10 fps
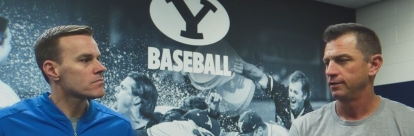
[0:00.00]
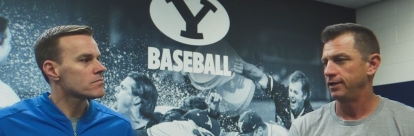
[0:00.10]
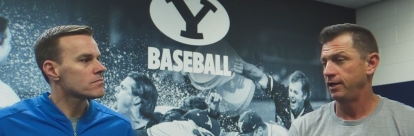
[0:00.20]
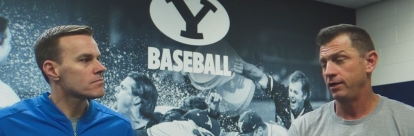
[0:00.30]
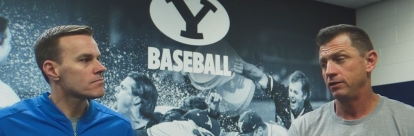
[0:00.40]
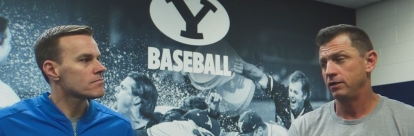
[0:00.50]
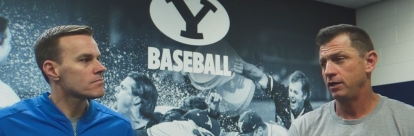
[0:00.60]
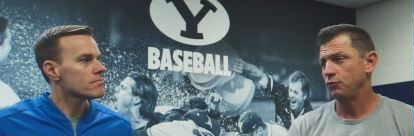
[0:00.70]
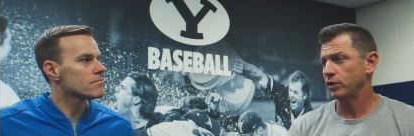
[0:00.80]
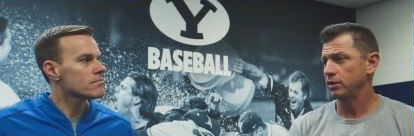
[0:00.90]
Speaker 1: Uh, and,
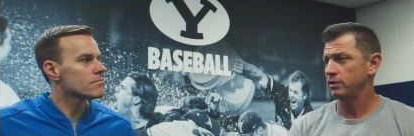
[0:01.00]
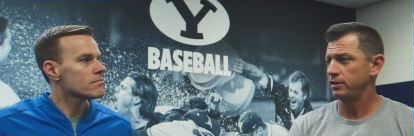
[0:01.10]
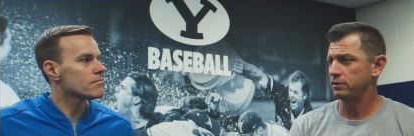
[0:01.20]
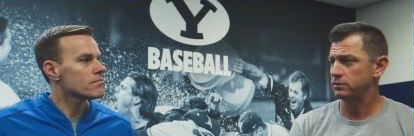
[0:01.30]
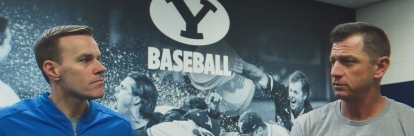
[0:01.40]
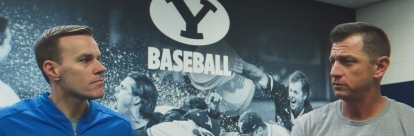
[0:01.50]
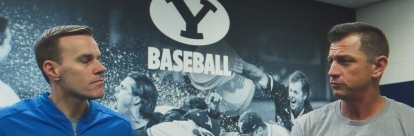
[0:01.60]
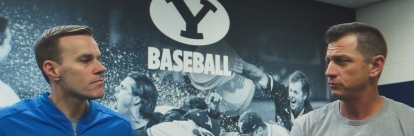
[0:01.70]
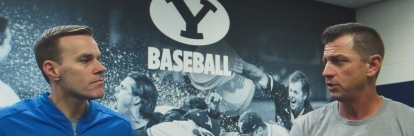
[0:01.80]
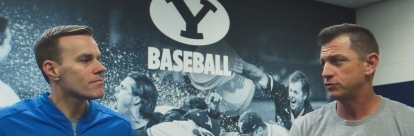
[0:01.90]
and we're going to need
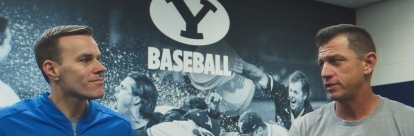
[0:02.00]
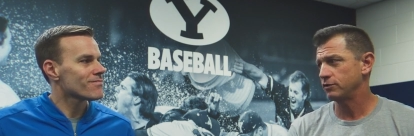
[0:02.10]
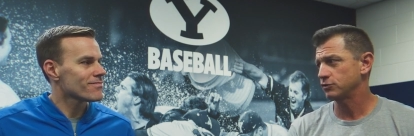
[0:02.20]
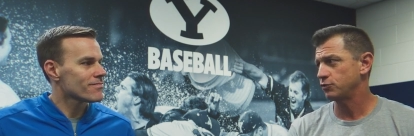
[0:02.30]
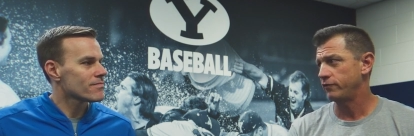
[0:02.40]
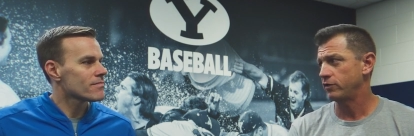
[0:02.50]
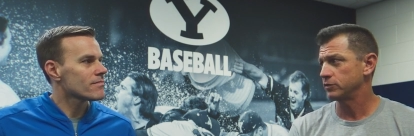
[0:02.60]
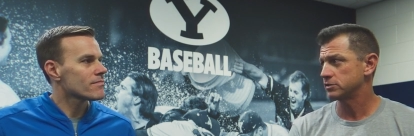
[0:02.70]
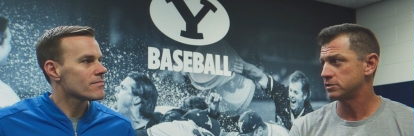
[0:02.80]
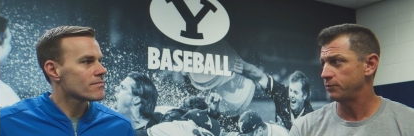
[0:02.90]
you know 10 or 12 of
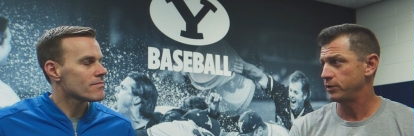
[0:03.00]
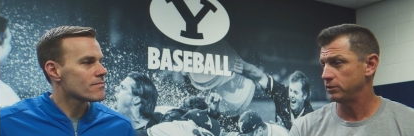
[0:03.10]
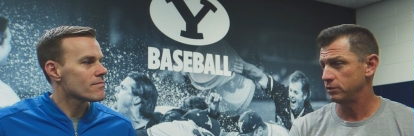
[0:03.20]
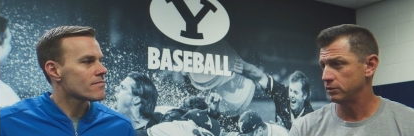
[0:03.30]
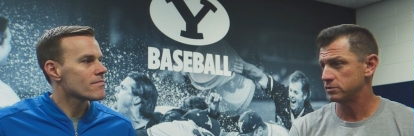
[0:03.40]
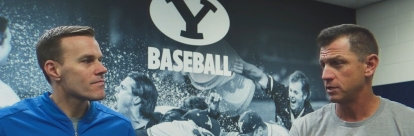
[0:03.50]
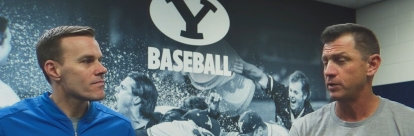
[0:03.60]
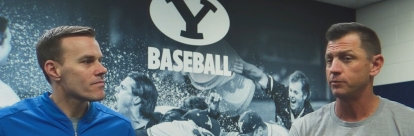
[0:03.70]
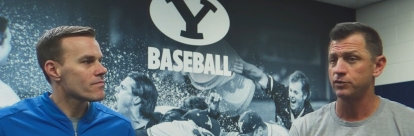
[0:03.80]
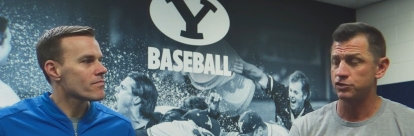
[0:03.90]
them to step in step
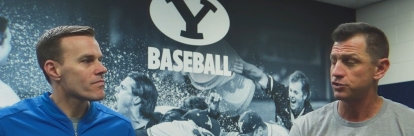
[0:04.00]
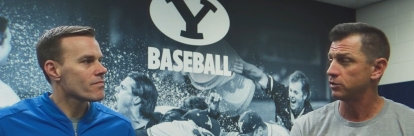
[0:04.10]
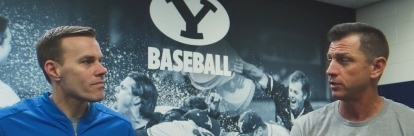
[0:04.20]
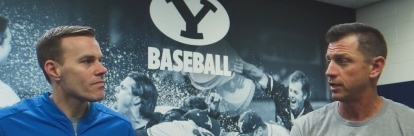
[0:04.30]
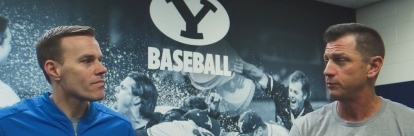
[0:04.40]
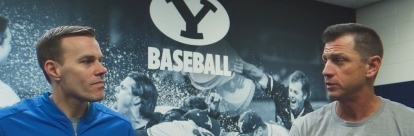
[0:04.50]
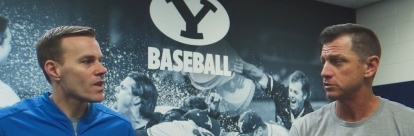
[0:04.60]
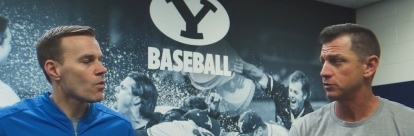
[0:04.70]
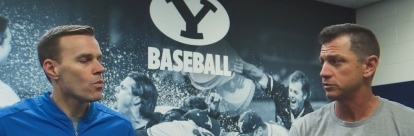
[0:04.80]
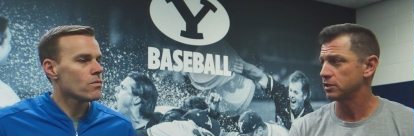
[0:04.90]
up this year and help
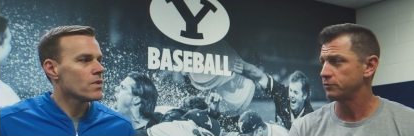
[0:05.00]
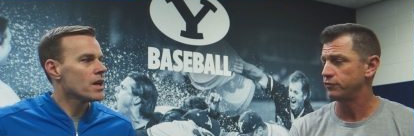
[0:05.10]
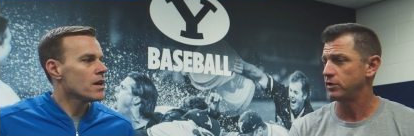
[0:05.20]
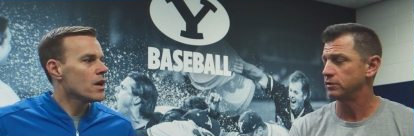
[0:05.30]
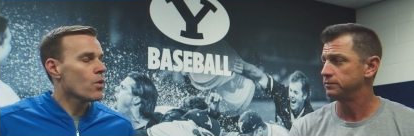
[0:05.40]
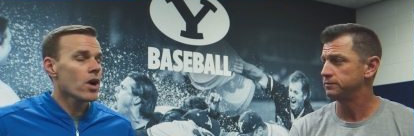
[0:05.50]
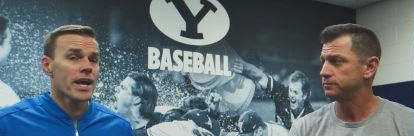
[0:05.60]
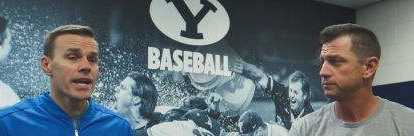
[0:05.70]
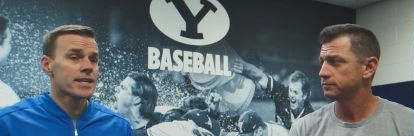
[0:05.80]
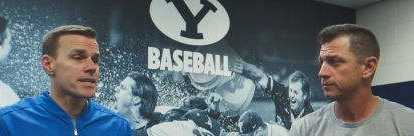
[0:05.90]
us so it's going to be fun
Speaker 2: well
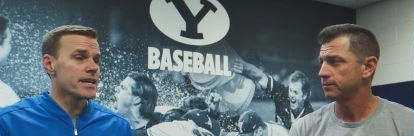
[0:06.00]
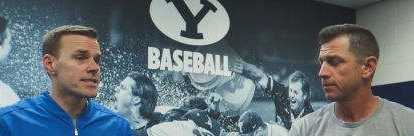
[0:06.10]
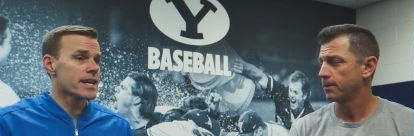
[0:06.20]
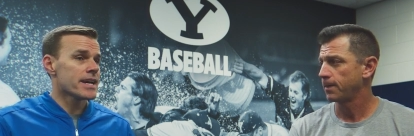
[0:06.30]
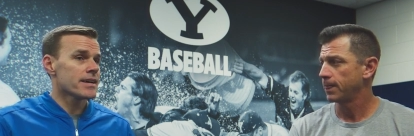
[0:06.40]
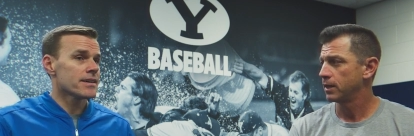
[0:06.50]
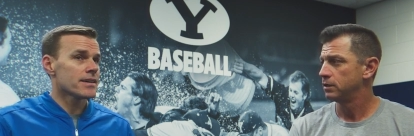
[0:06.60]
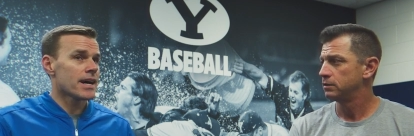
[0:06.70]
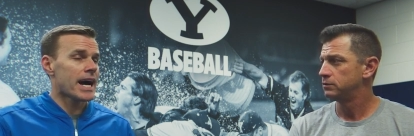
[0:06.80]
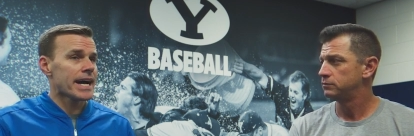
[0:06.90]
and it's a, it's a
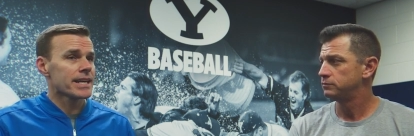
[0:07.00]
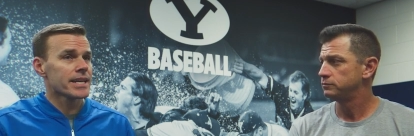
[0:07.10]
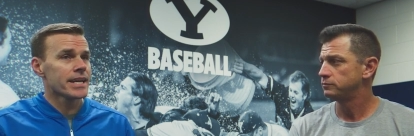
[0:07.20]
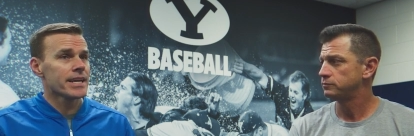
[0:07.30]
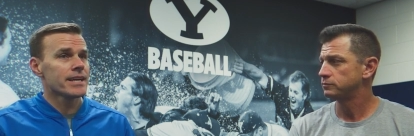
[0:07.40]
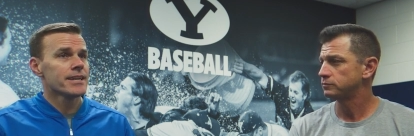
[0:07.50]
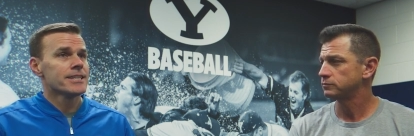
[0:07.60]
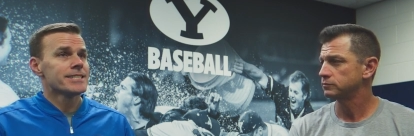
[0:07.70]
highly